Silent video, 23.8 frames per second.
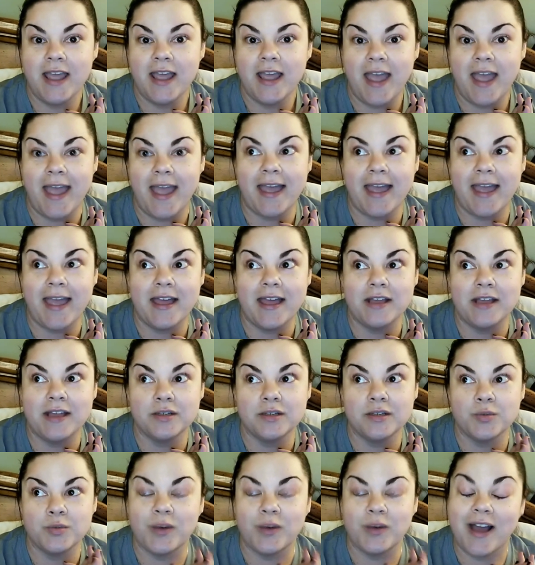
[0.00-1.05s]
And
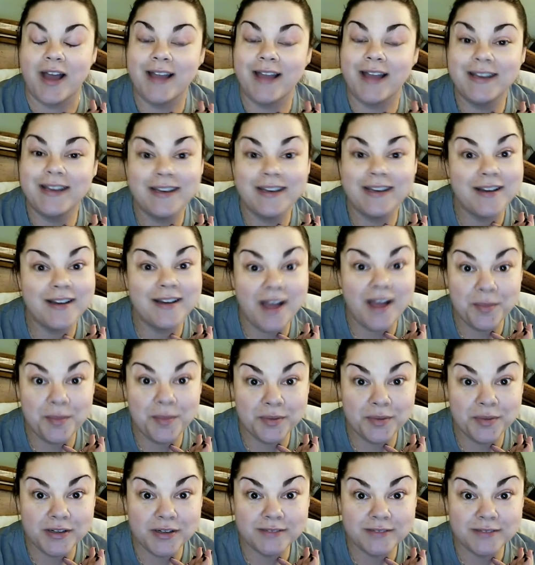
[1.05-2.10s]
when I need an
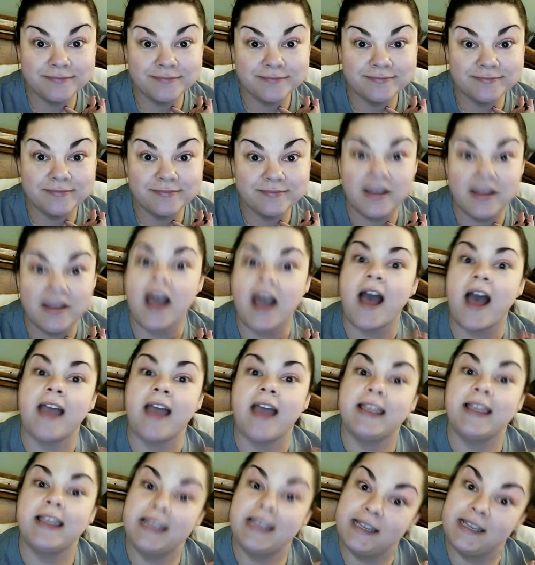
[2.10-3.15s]
upper, I
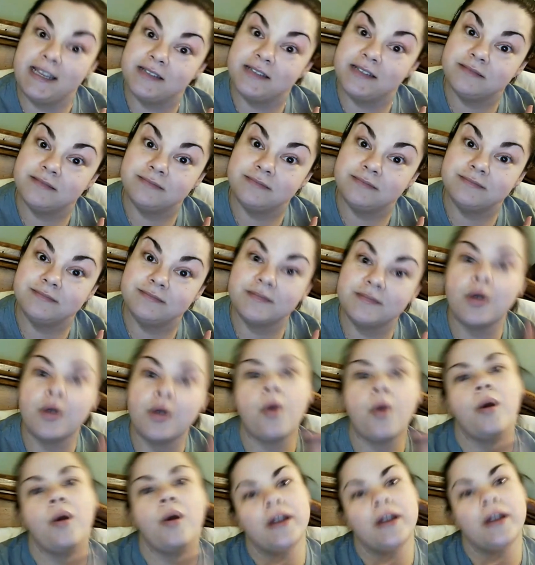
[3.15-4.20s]
eat
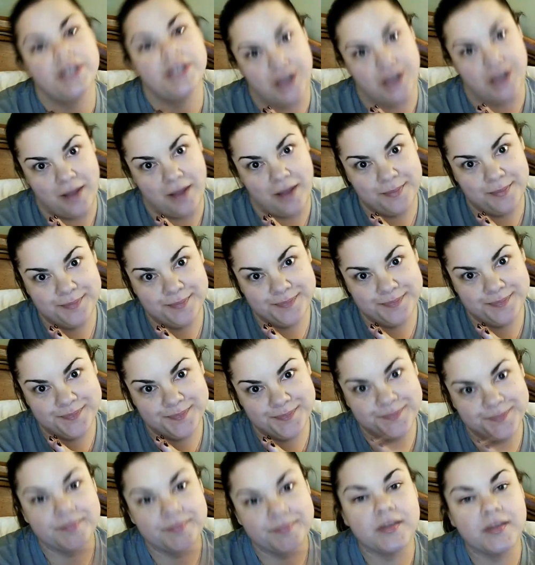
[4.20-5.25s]
or I shop.
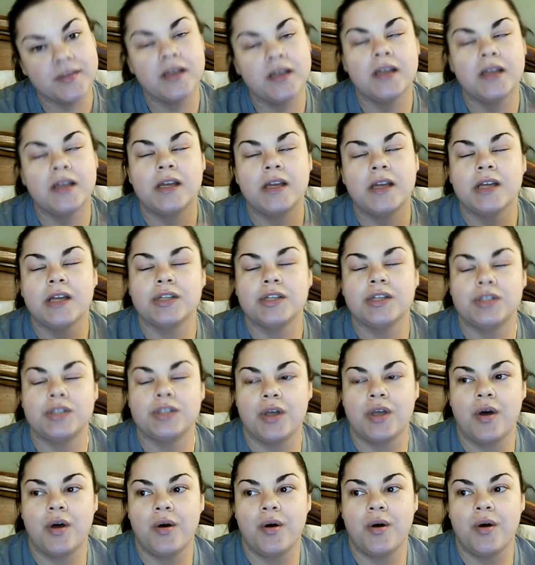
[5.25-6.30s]

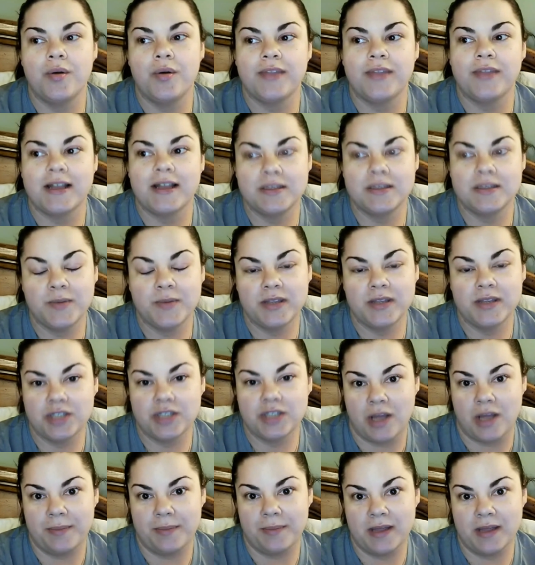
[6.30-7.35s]
So that's when the
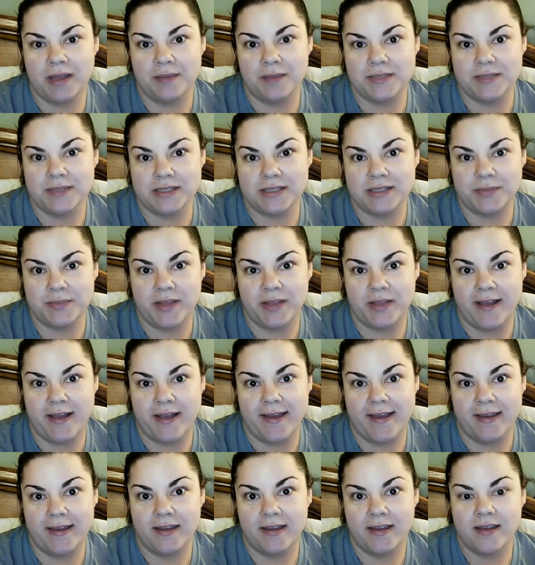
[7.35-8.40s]
shopping comes into
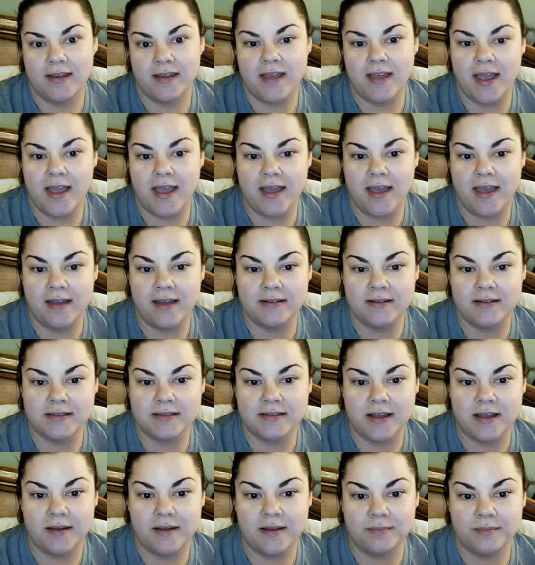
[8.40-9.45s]
play. And,
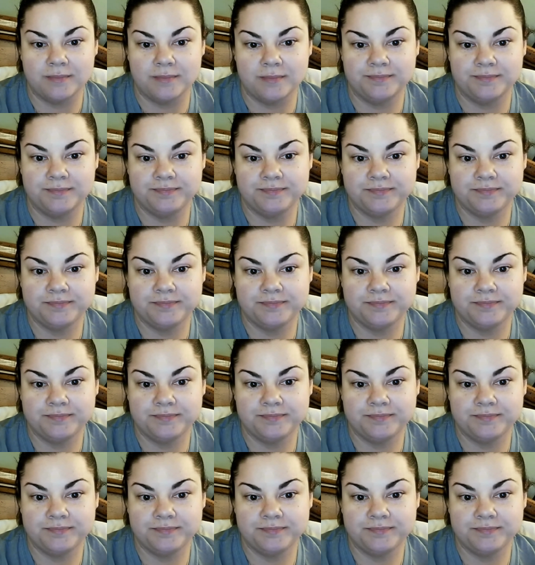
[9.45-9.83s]
um,